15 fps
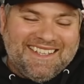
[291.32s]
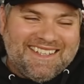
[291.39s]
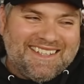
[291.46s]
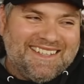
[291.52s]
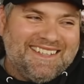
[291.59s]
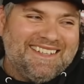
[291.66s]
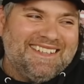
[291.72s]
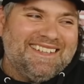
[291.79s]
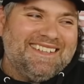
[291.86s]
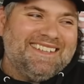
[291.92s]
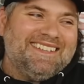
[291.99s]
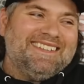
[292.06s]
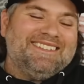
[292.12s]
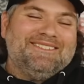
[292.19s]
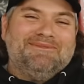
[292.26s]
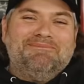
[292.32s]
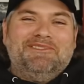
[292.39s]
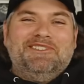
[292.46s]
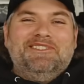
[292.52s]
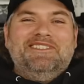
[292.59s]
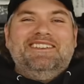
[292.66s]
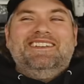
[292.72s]
Oh,
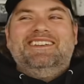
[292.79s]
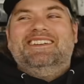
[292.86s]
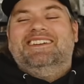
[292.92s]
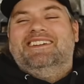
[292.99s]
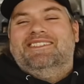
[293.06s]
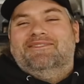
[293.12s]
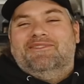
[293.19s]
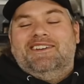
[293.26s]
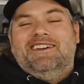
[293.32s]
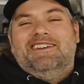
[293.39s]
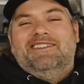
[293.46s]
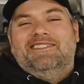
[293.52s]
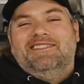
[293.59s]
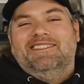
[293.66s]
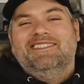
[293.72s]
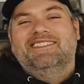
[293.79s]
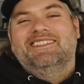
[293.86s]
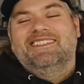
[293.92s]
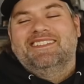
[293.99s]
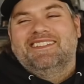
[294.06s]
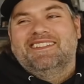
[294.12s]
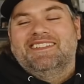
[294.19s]
boy. Well,
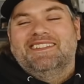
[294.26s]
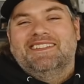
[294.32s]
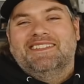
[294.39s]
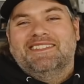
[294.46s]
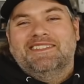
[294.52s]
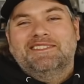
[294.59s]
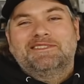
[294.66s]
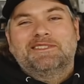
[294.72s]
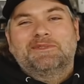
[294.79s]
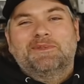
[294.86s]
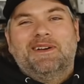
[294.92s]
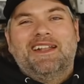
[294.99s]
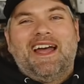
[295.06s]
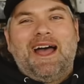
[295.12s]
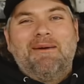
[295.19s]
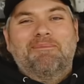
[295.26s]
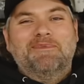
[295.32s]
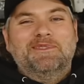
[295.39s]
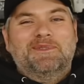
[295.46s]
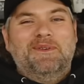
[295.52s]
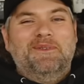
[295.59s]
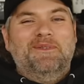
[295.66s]
this is what
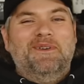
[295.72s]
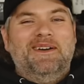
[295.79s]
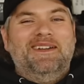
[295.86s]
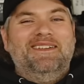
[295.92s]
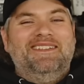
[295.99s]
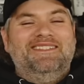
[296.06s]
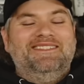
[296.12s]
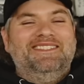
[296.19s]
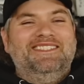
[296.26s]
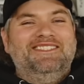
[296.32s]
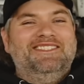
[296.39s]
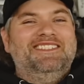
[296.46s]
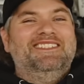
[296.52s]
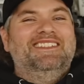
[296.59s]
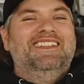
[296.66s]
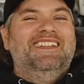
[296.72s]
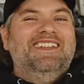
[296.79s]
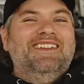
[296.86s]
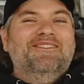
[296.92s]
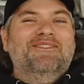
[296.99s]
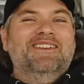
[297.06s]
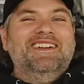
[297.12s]
happens
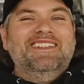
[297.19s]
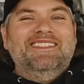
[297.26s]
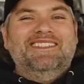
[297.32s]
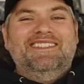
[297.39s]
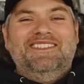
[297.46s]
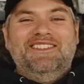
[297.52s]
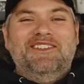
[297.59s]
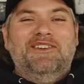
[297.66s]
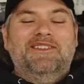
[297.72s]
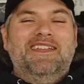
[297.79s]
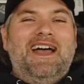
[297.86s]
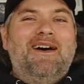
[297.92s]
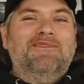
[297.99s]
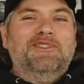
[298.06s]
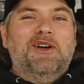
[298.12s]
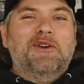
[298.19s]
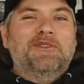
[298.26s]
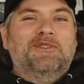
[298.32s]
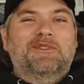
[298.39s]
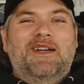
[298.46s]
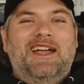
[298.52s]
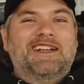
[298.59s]
when you have no
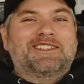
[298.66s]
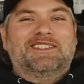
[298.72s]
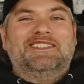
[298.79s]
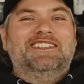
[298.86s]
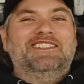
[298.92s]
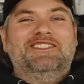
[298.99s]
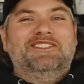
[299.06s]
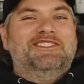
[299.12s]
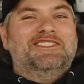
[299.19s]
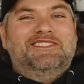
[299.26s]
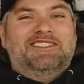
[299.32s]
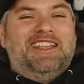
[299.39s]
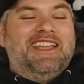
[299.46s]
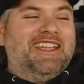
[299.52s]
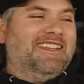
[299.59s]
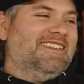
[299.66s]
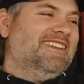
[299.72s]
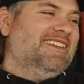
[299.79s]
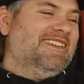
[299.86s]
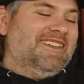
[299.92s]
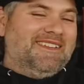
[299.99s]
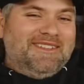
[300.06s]
direction and you just say,
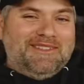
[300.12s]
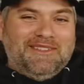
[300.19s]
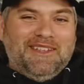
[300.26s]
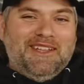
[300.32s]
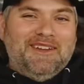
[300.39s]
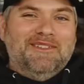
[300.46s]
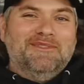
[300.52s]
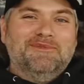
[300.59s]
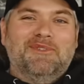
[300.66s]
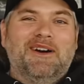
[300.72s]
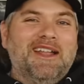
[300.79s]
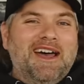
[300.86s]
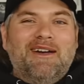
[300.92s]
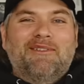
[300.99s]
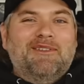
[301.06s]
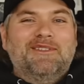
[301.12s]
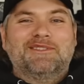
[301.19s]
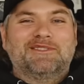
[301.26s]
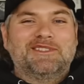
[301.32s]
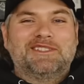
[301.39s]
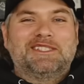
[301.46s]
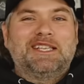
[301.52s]
whatever.
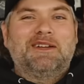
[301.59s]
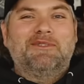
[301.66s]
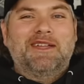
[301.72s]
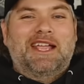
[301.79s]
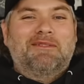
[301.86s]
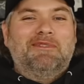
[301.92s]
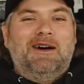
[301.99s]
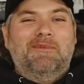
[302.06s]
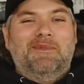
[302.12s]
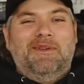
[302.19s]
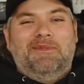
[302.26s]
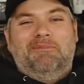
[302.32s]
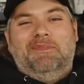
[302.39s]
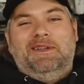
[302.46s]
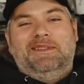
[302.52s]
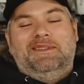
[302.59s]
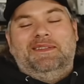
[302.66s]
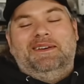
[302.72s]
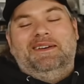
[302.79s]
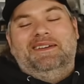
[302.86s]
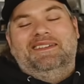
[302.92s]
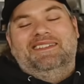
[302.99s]
Just see what we come up with. But
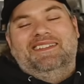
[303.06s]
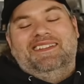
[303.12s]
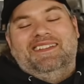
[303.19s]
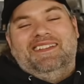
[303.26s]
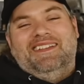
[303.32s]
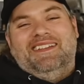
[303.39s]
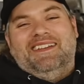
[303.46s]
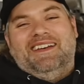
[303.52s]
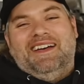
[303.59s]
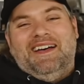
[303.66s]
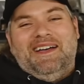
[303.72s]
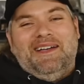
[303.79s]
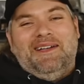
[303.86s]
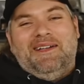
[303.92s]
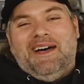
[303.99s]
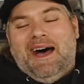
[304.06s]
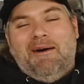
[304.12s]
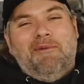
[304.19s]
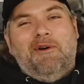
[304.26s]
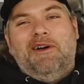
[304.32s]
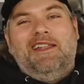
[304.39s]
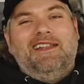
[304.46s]

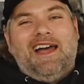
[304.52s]
I'm only